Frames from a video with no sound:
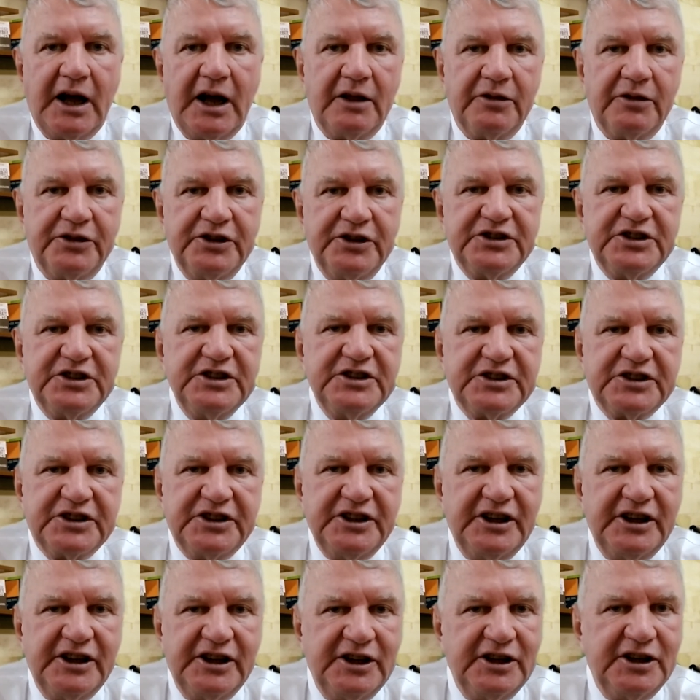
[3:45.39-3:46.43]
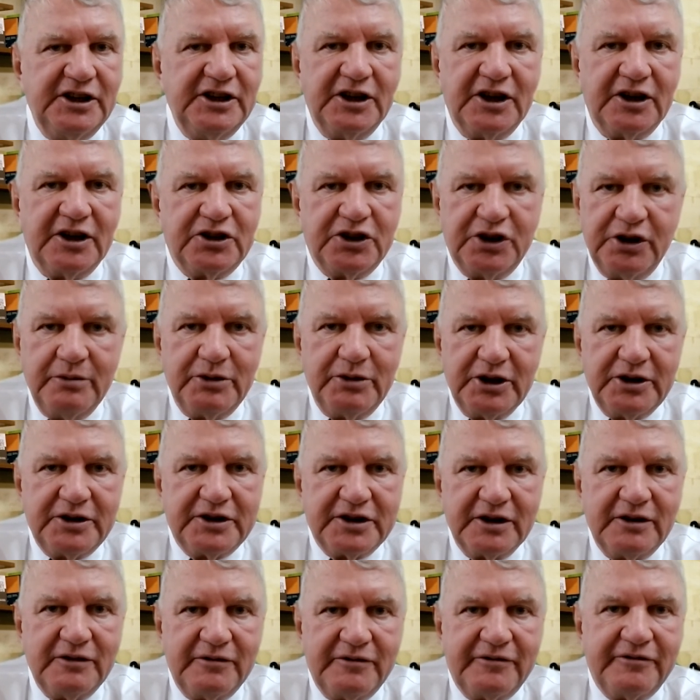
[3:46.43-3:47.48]
This is the
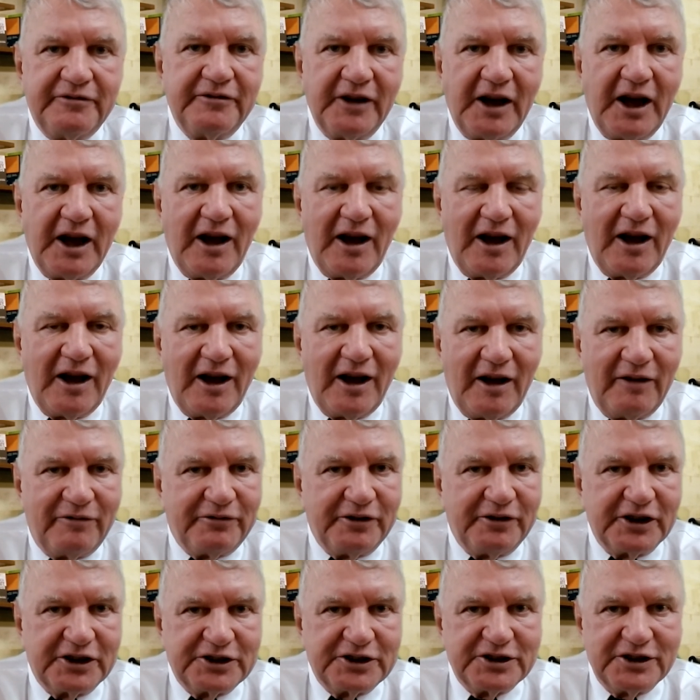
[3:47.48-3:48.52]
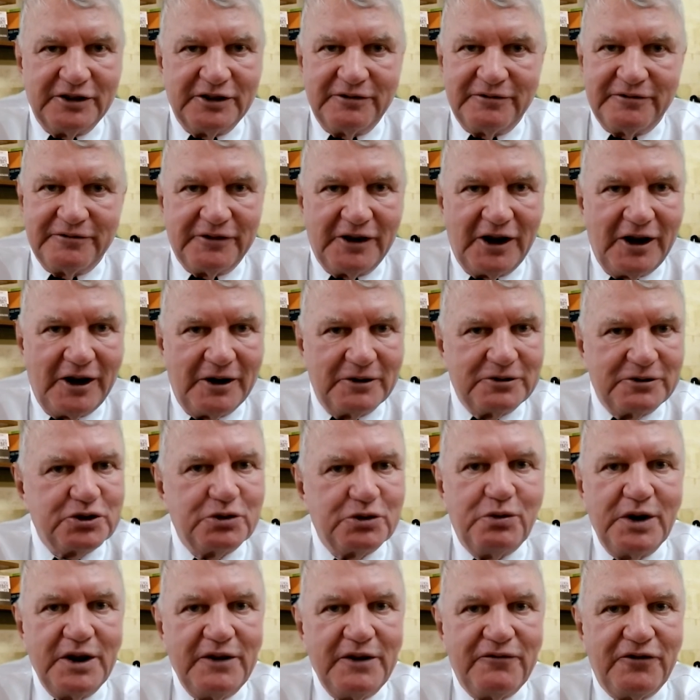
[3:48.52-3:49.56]
cumulative effect of
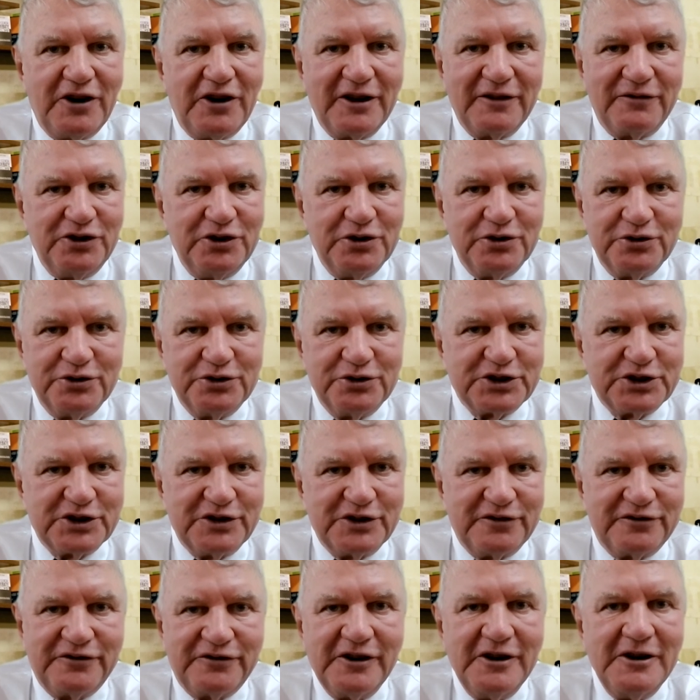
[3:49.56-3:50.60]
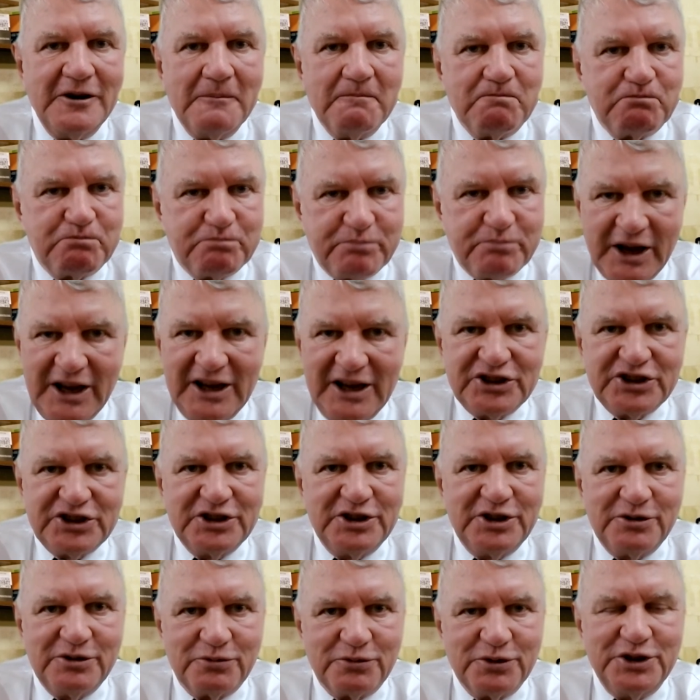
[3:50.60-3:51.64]
25 years of
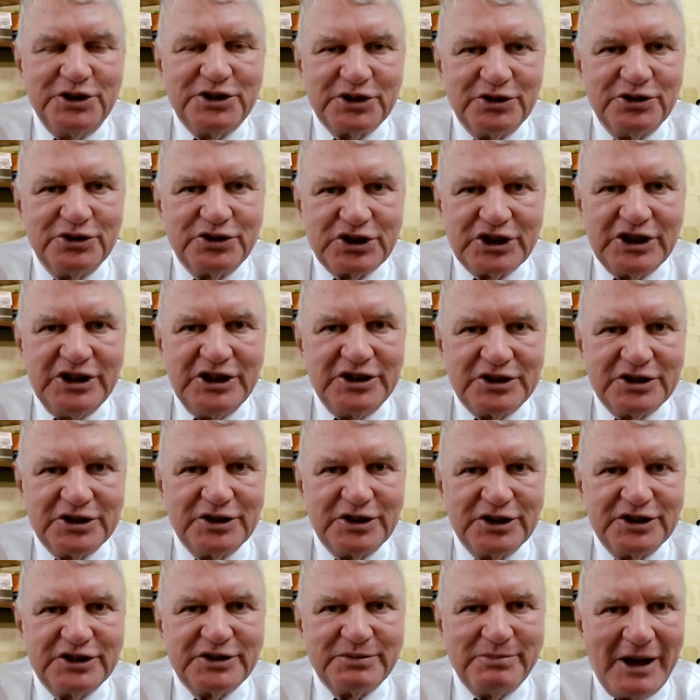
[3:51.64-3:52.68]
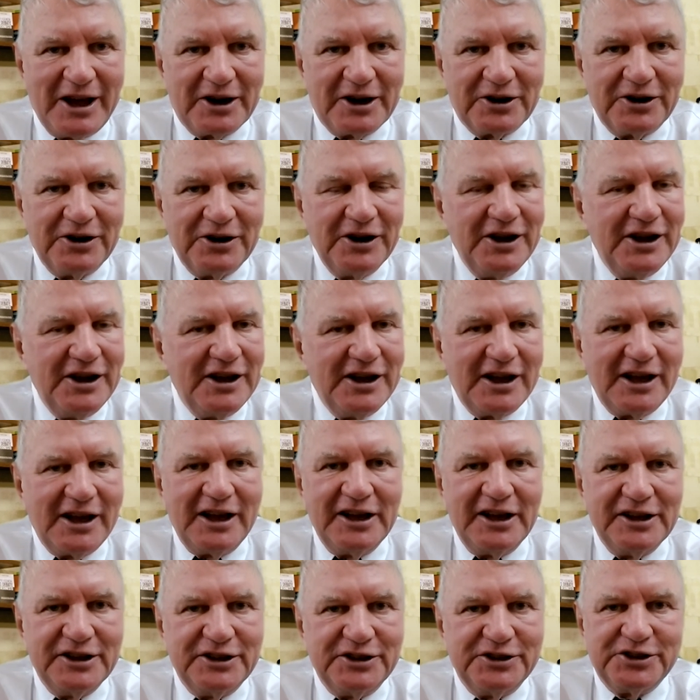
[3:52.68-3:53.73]
passionate research into this matter,
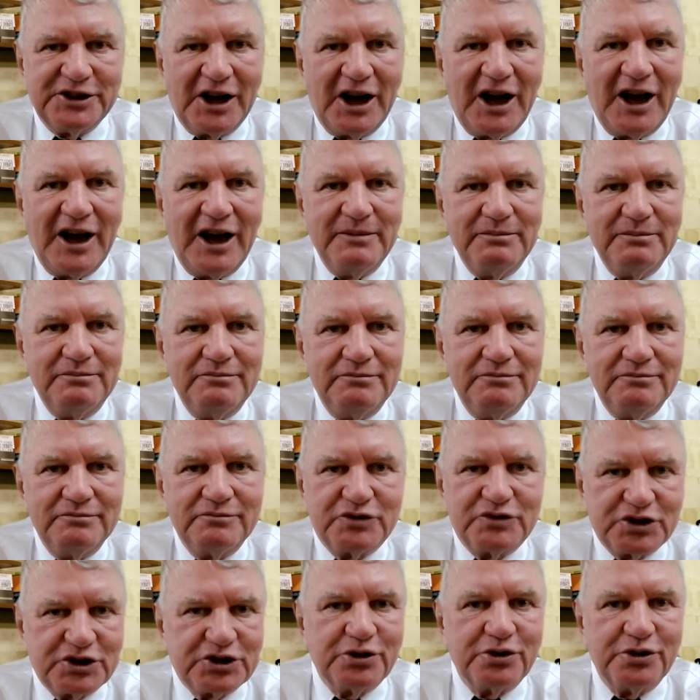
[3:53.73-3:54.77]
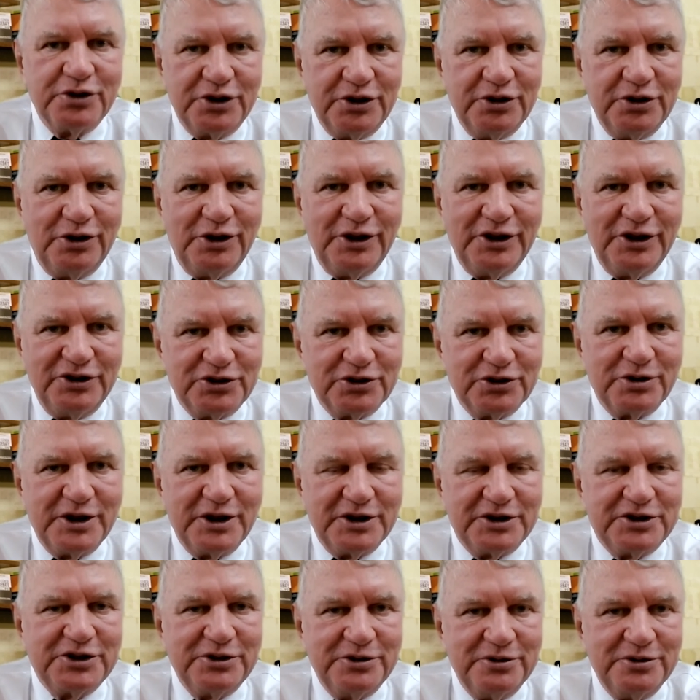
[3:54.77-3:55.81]
and I'm sure you'll enjoy it
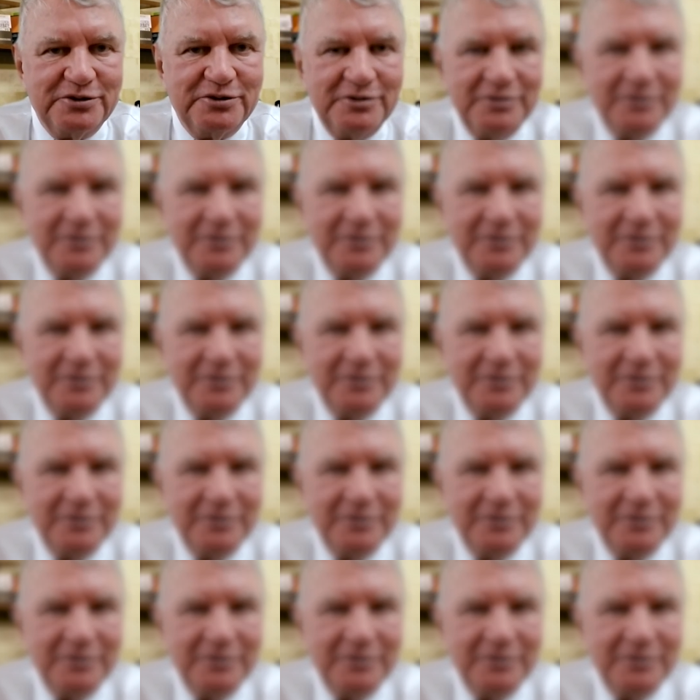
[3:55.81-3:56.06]
too.